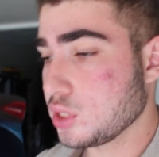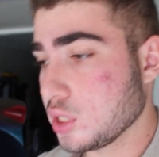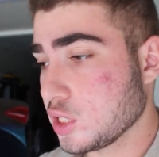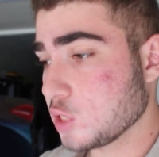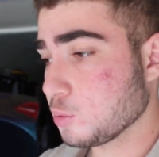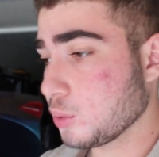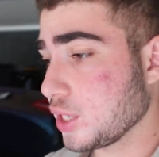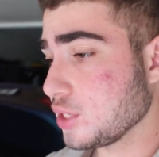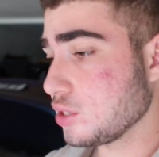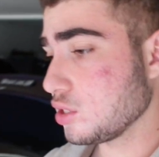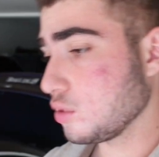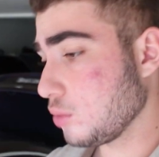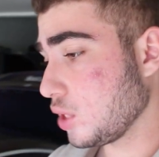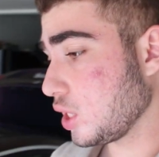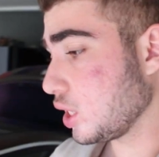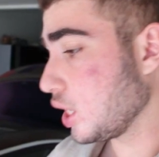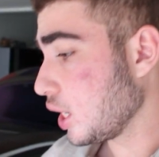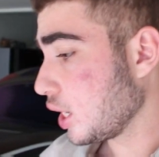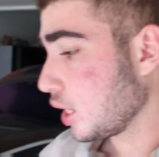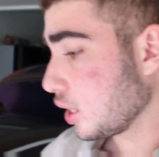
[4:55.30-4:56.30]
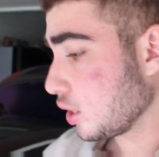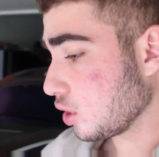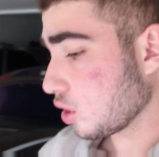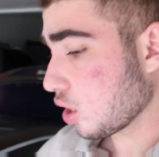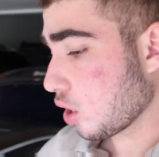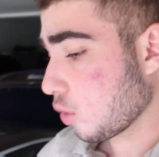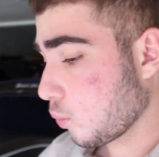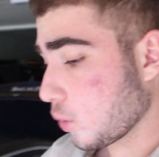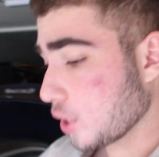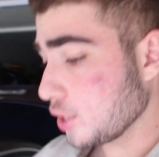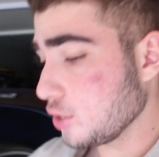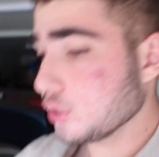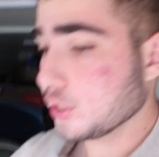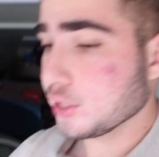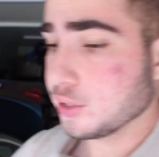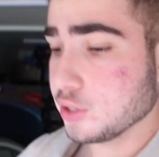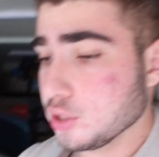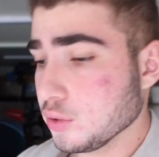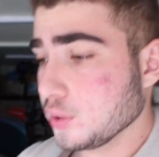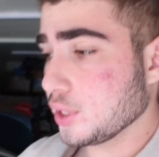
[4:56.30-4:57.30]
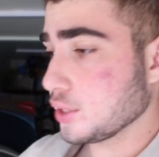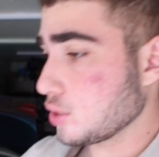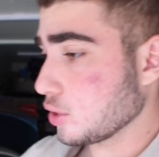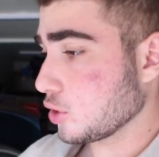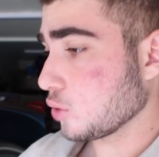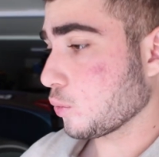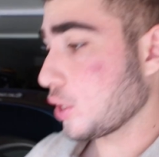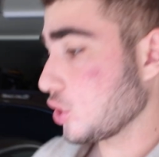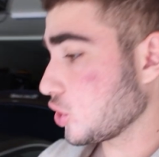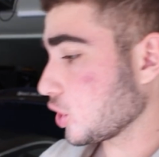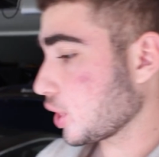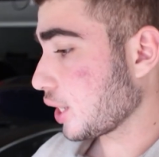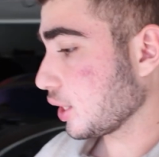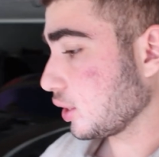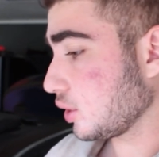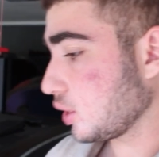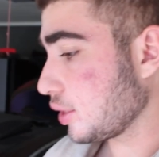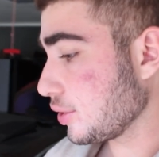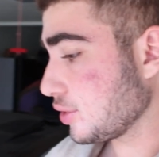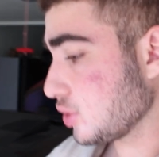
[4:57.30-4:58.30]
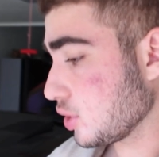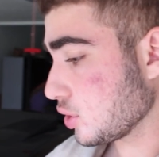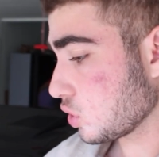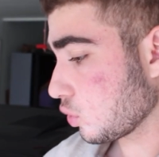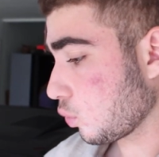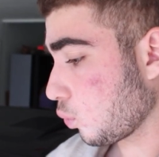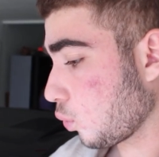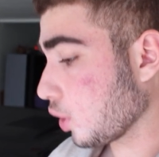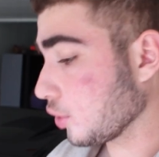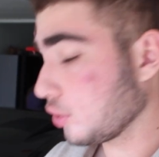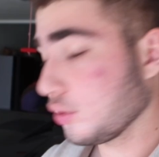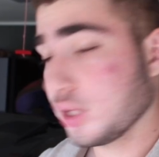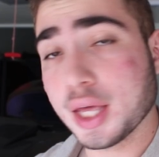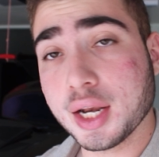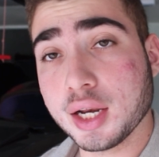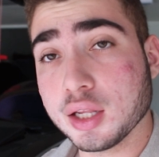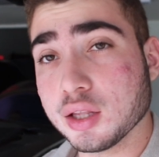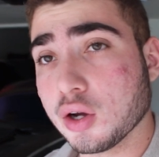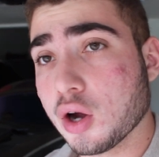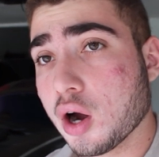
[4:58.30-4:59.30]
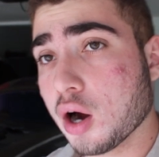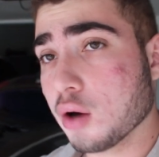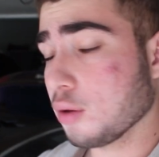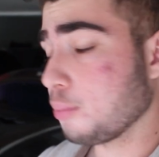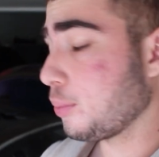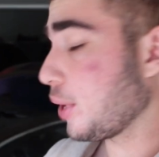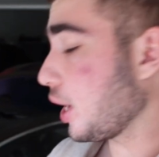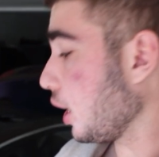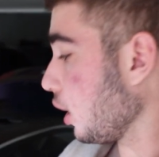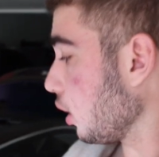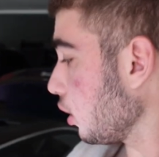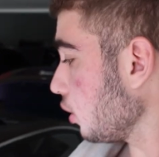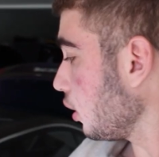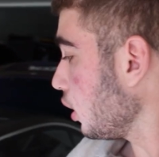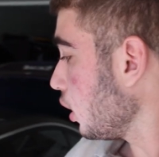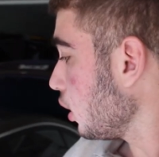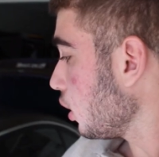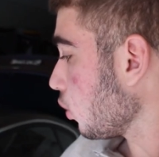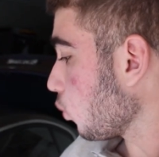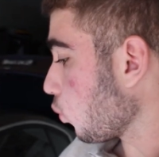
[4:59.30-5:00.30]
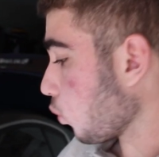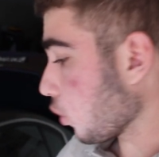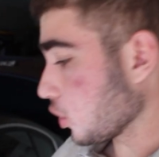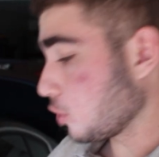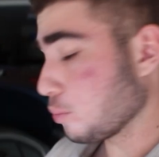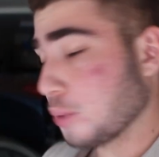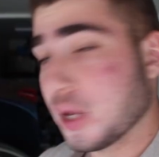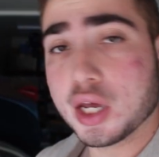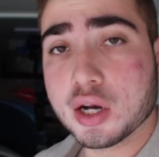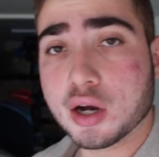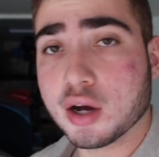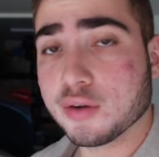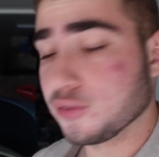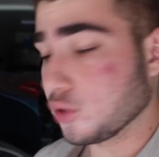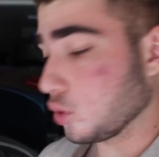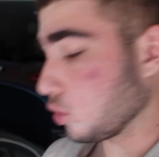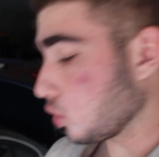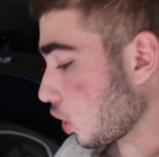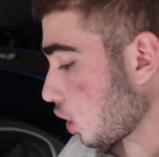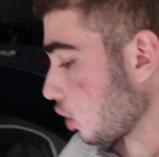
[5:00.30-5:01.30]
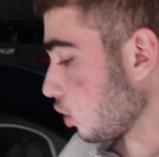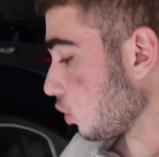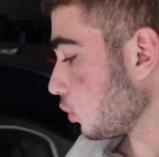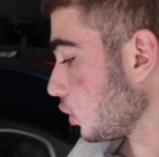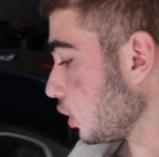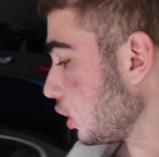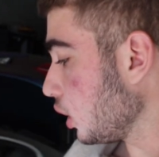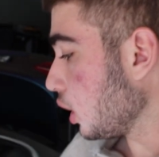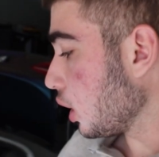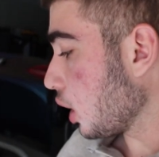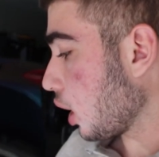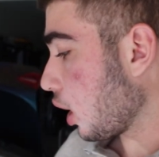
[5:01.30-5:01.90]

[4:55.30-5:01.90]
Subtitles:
He explained to me, you know, what you can do in a situation like this. Is it worth getting the car repaired? Worth paying off your loan?